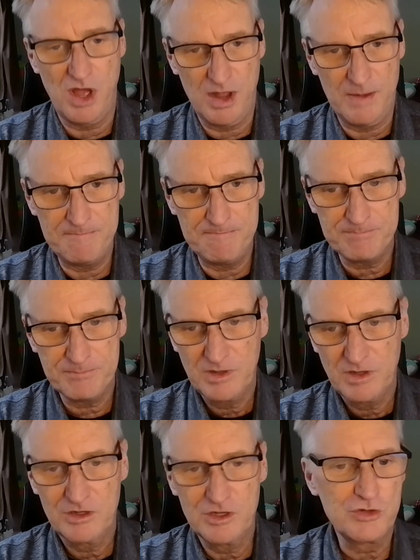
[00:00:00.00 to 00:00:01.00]
um,
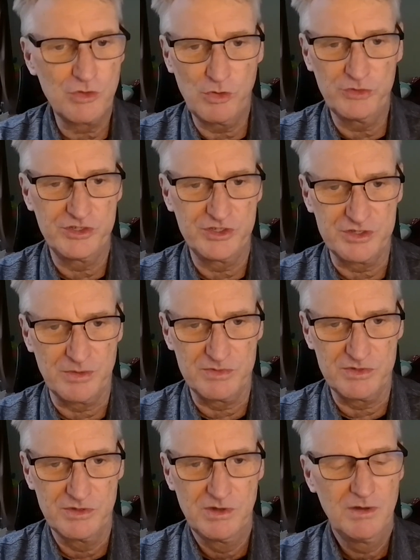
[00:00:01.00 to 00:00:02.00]
control
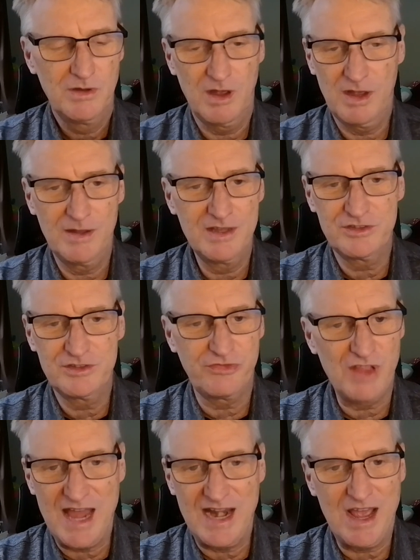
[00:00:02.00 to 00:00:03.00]
systems. Uh, it's
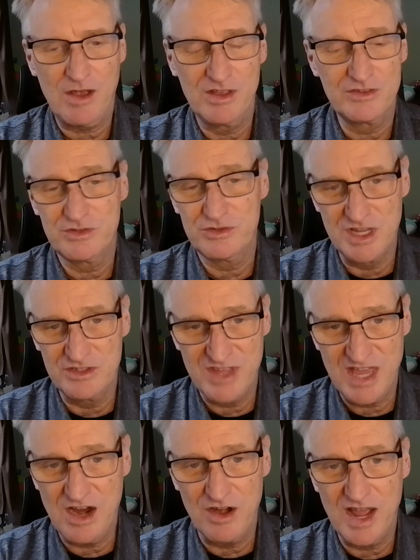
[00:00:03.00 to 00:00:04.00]
flat out. It's
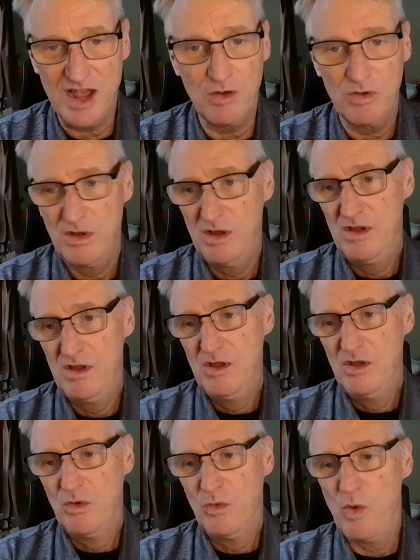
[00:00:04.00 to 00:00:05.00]
it's there now.
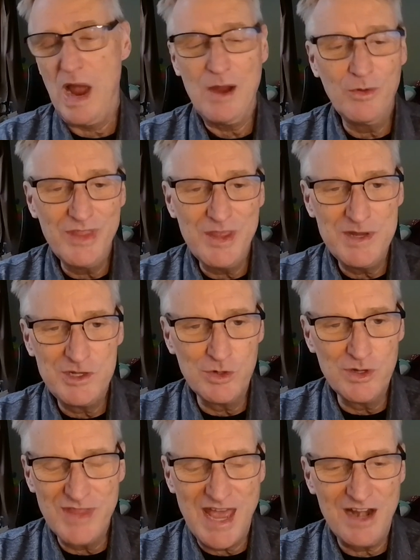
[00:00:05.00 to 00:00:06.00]
Why would they be
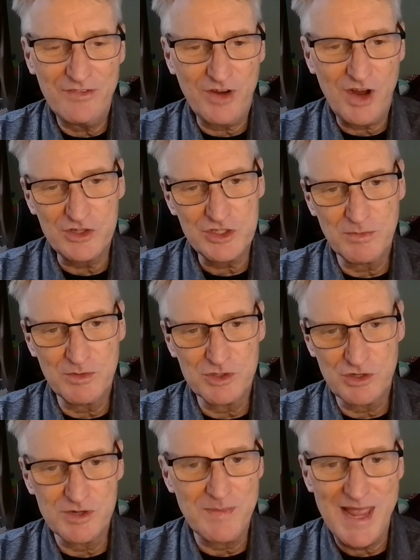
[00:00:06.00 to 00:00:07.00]
doing that if
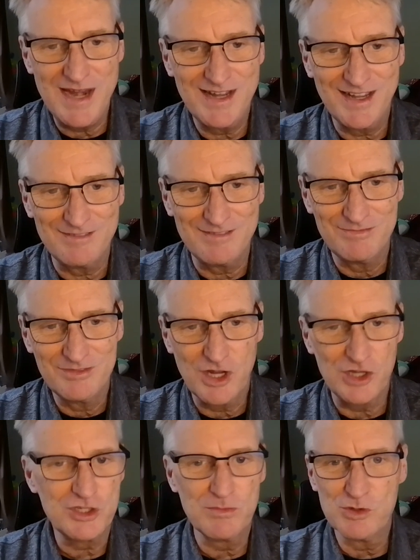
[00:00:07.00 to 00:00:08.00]
customers are demanding it?
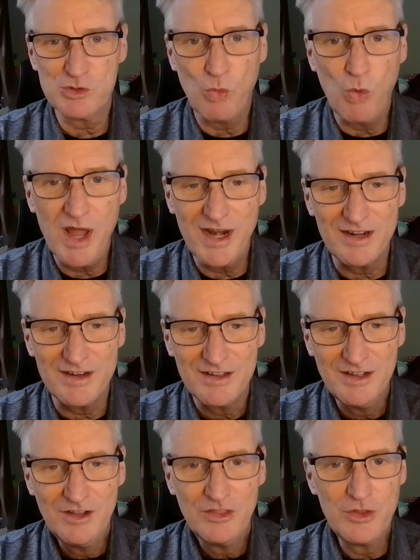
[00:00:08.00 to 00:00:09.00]
Customers want it.
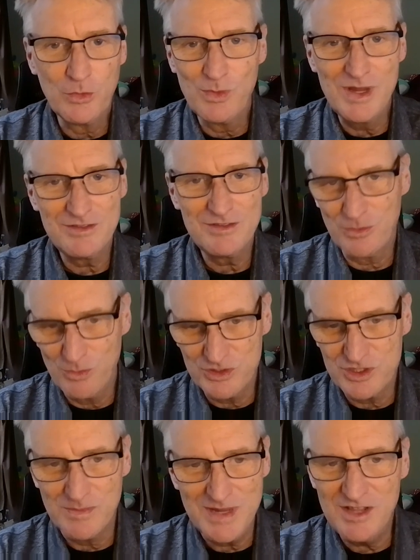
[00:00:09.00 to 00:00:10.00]
The re the
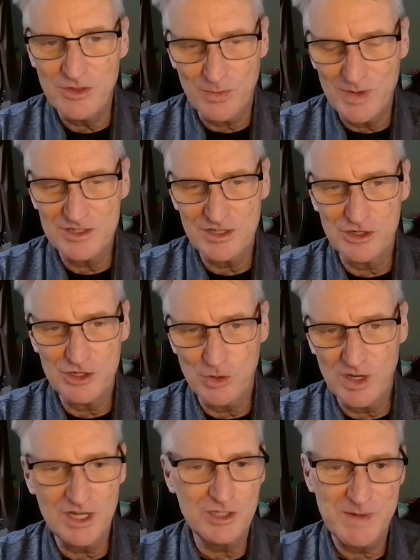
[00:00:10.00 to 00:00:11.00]
to me the reason they're
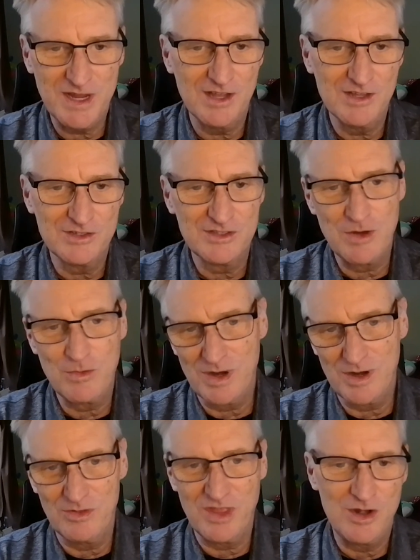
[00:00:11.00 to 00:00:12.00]
doing it is because they
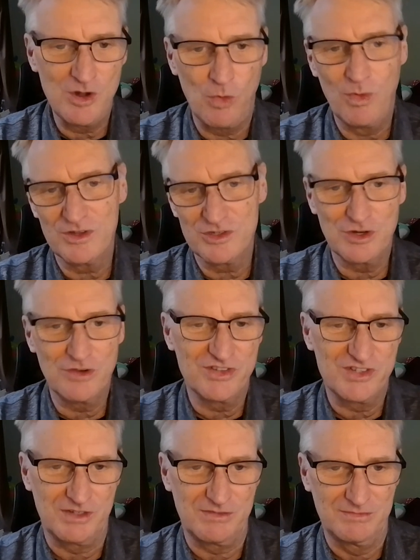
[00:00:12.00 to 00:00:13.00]
re they don't want to
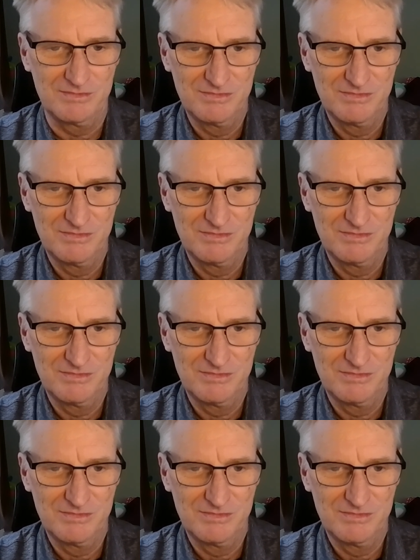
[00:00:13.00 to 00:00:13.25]
service it,